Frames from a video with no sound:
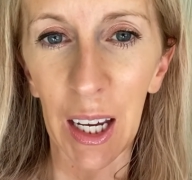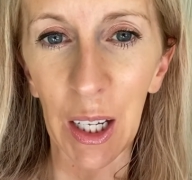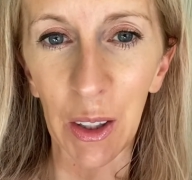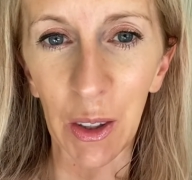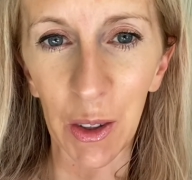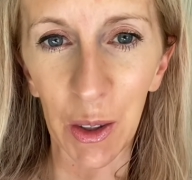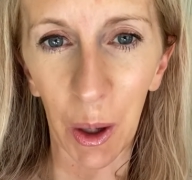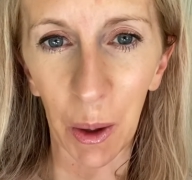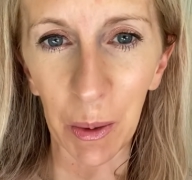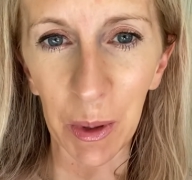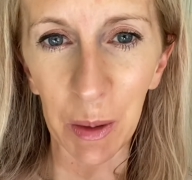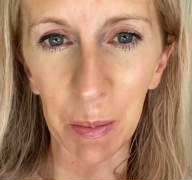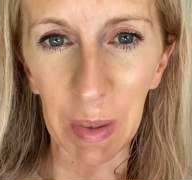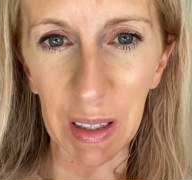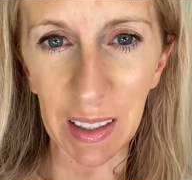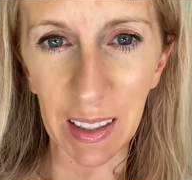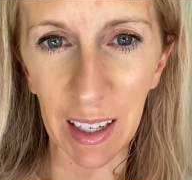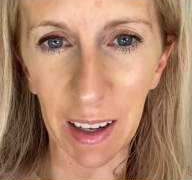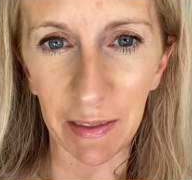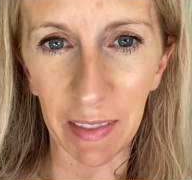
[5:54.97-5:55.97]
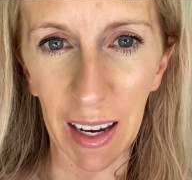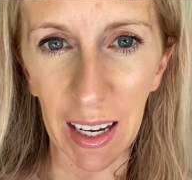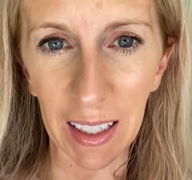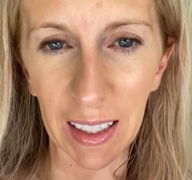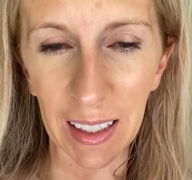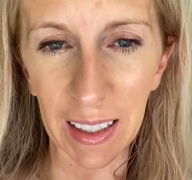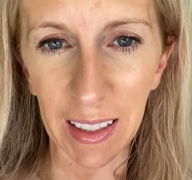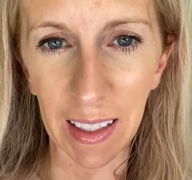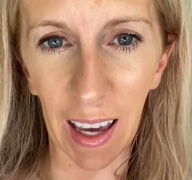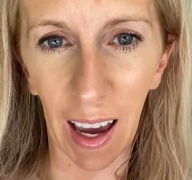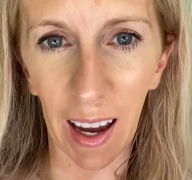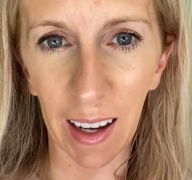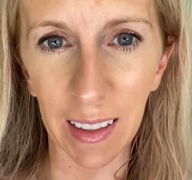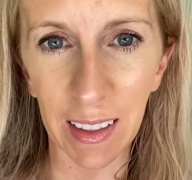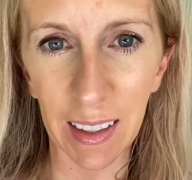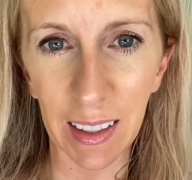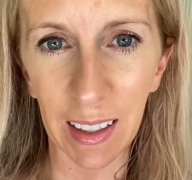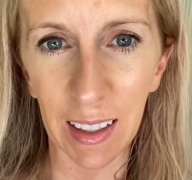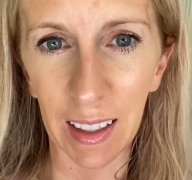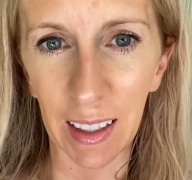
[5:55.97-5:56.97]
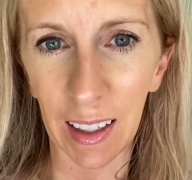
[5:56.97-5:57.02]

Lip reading: so specific yet